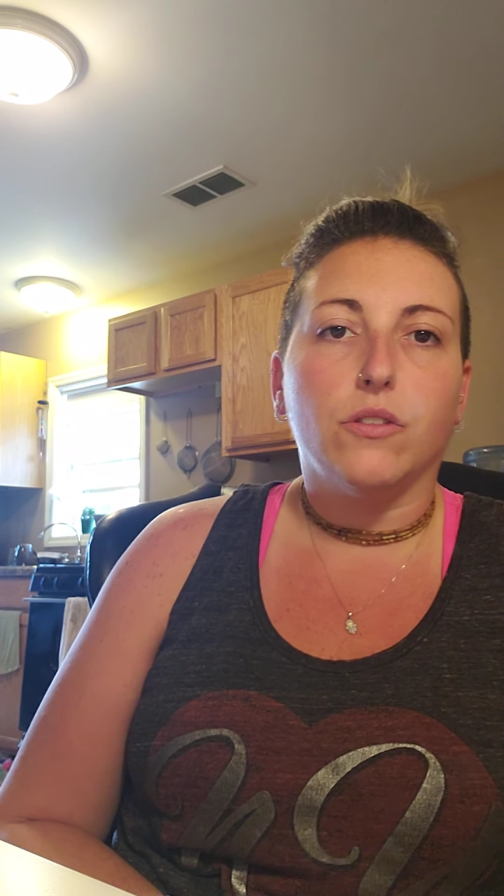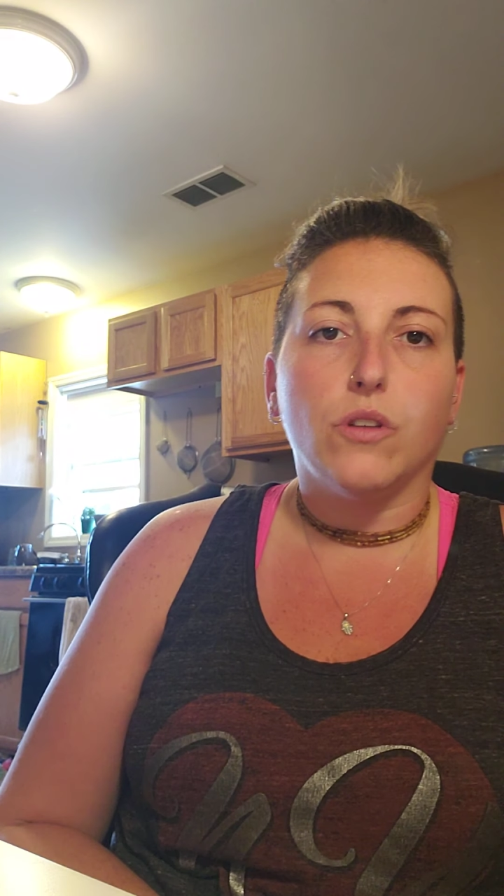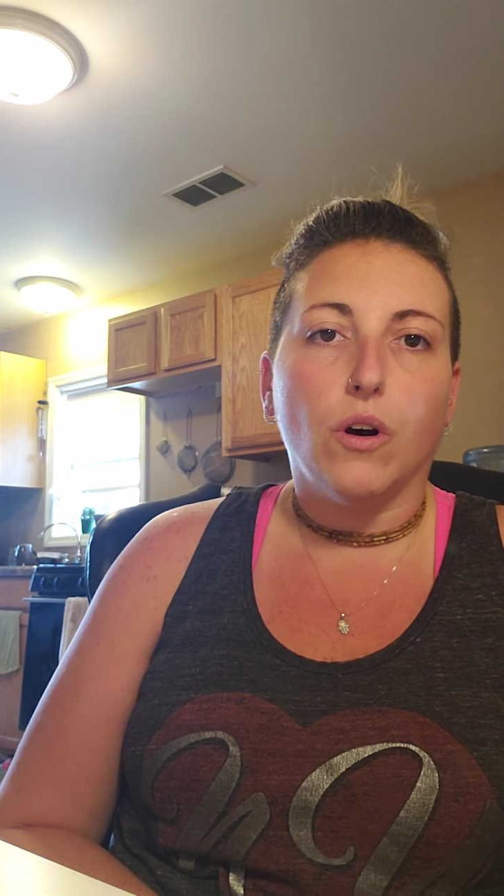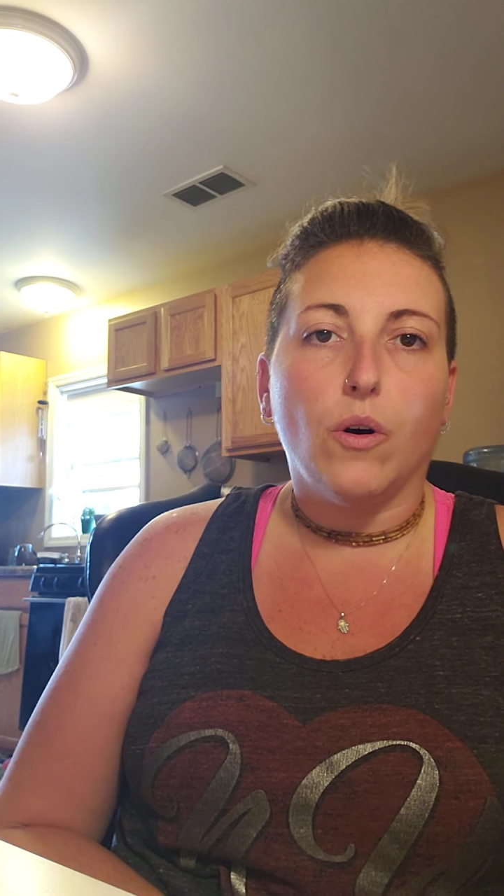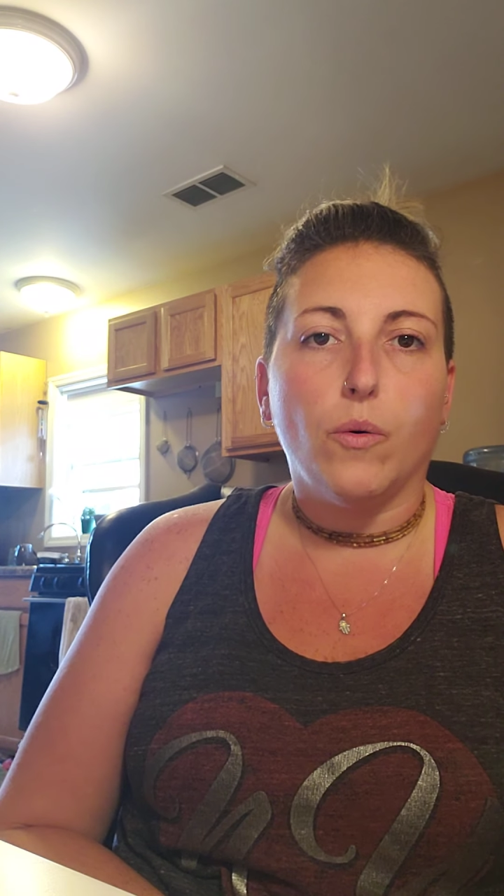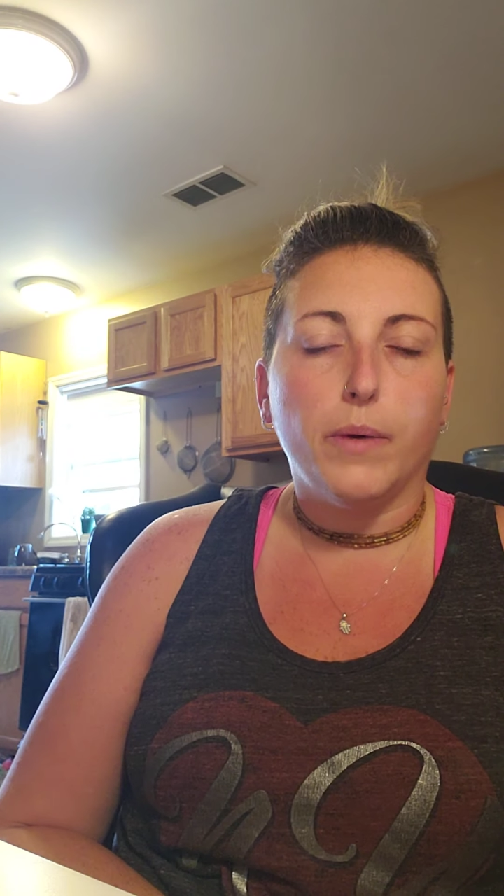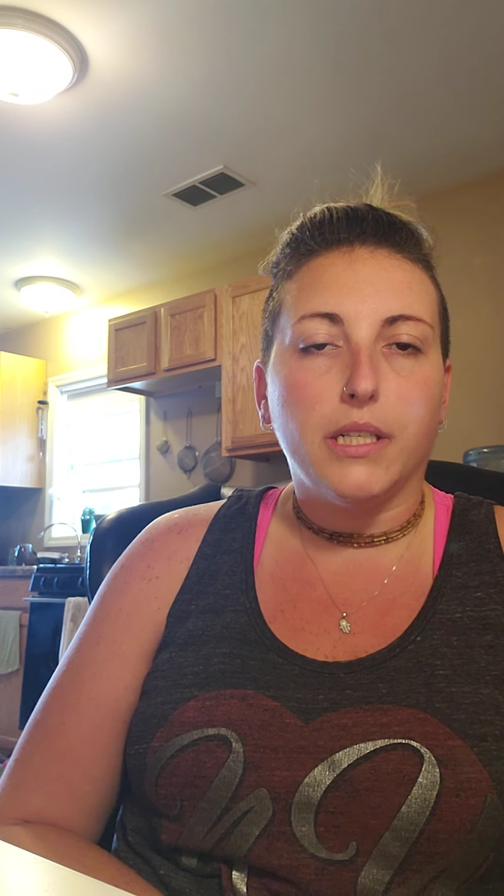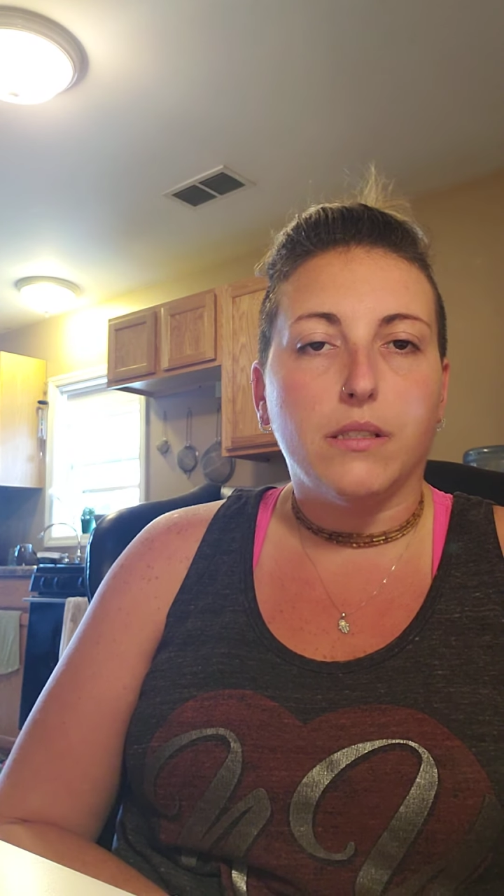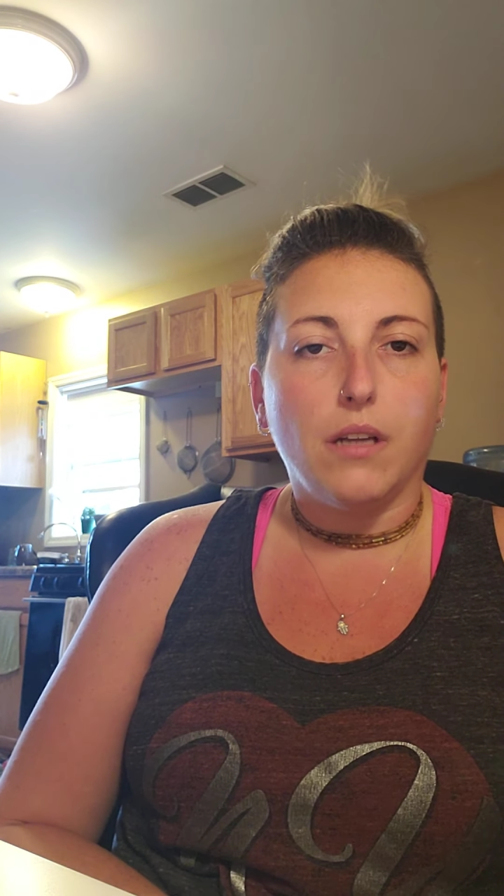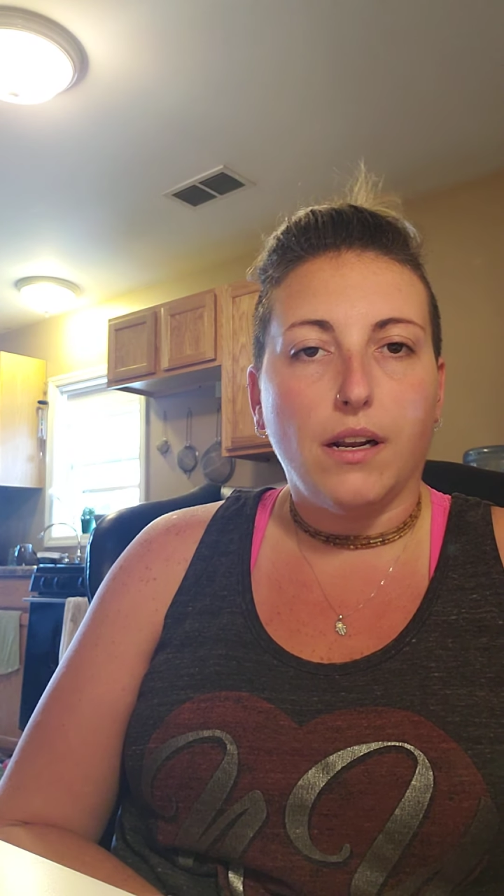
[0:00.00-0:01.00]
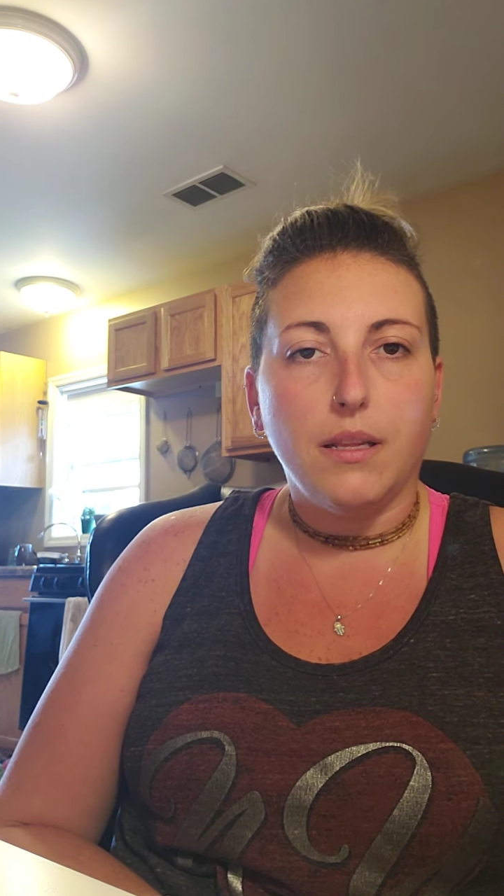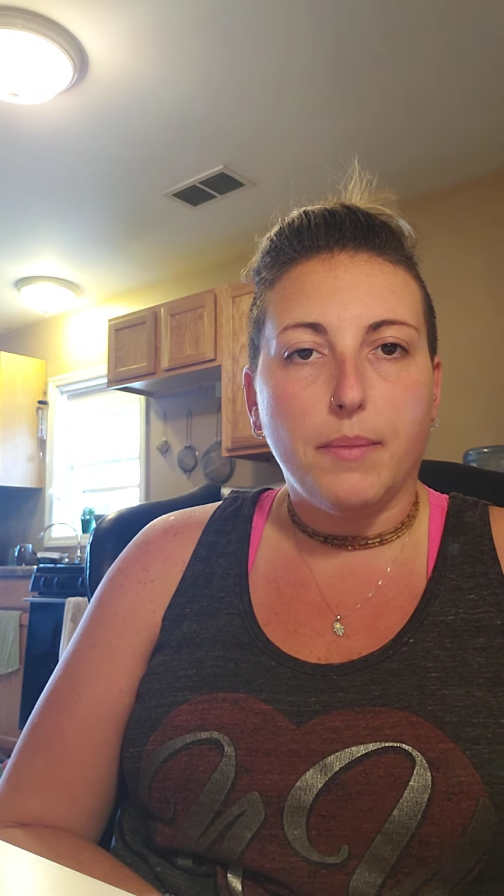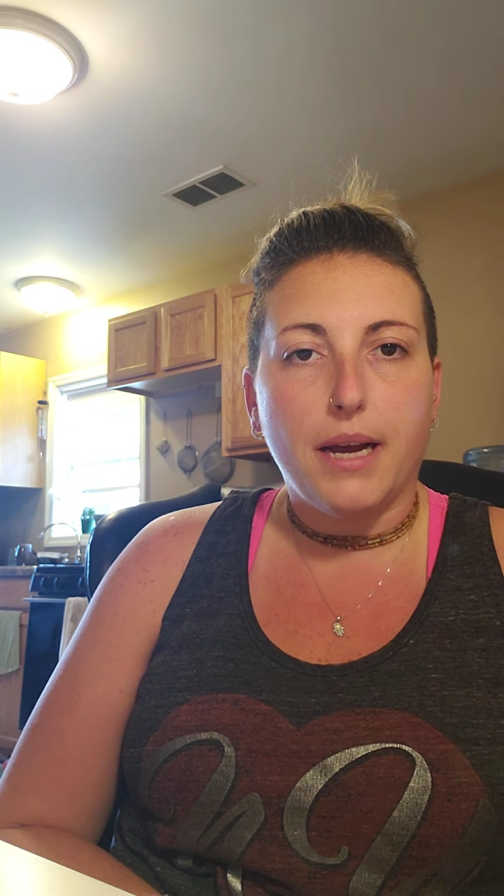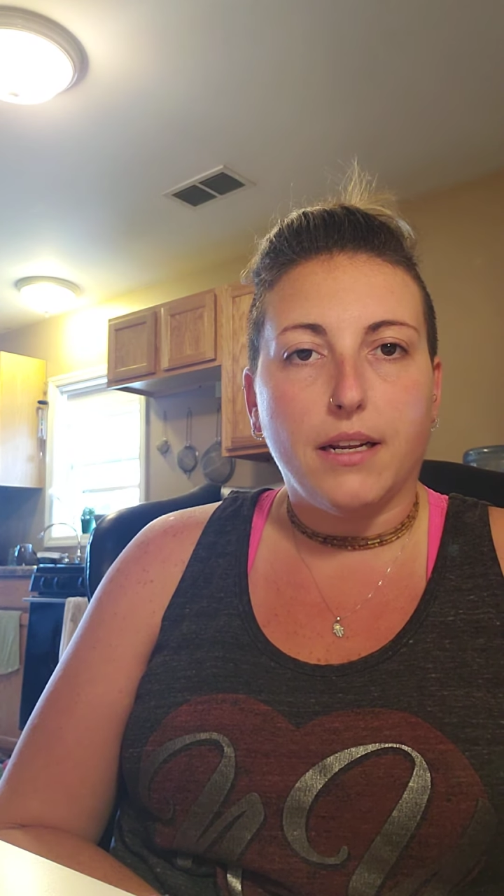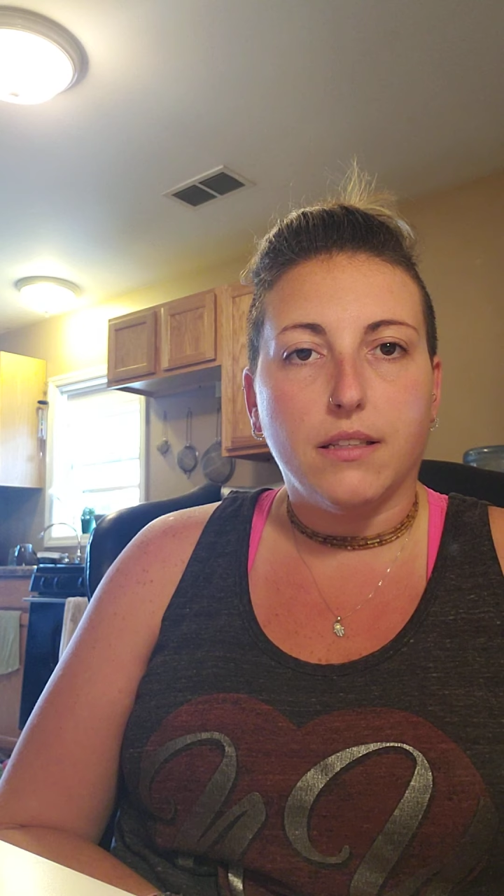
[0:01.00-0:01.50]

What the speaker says: So when it's done on the body,